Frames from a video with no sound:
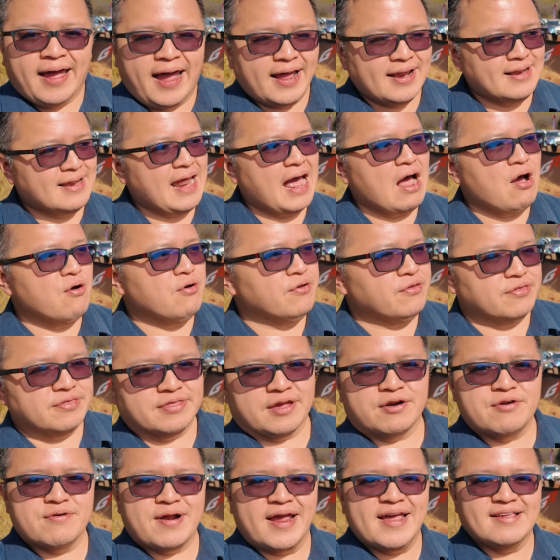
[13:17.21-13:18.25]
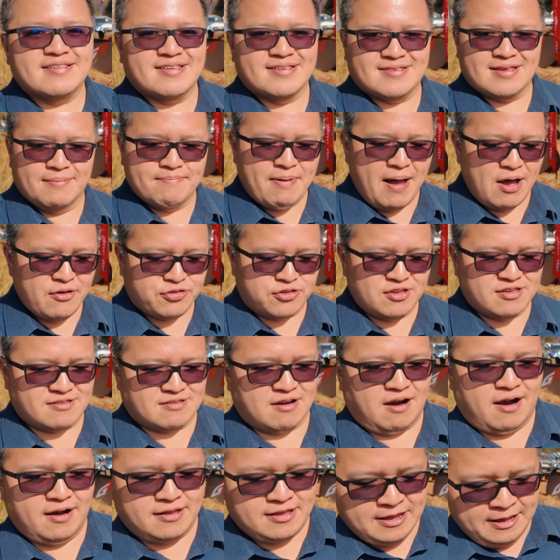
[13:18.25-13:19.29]
And now the race is about to
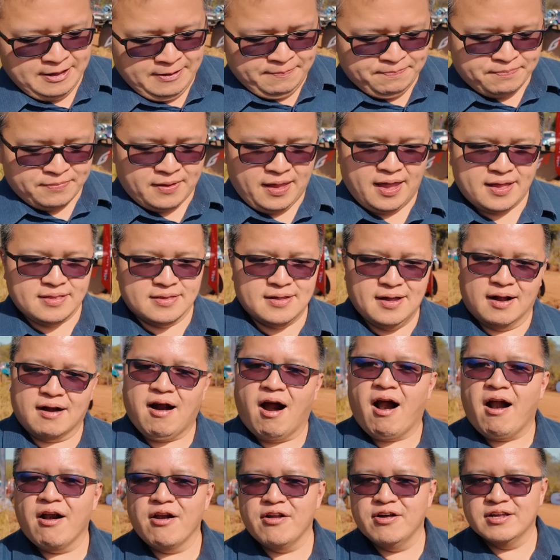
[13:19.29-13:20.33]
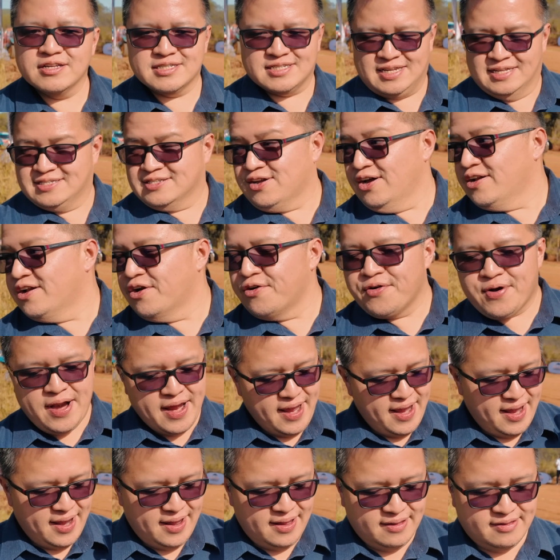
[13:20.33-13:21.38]
start, and Carlos is gonna
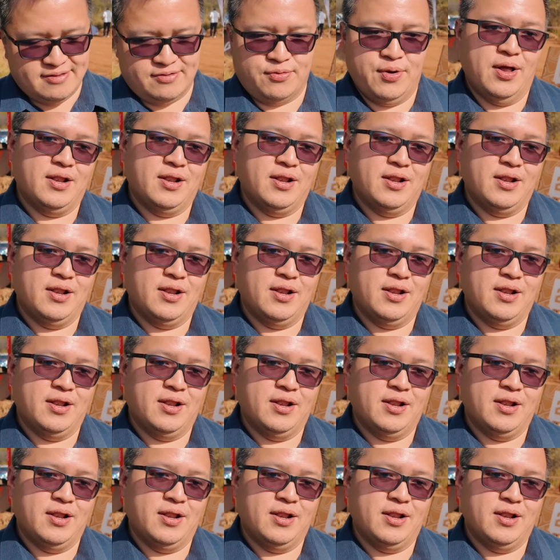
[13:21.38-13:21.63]
race.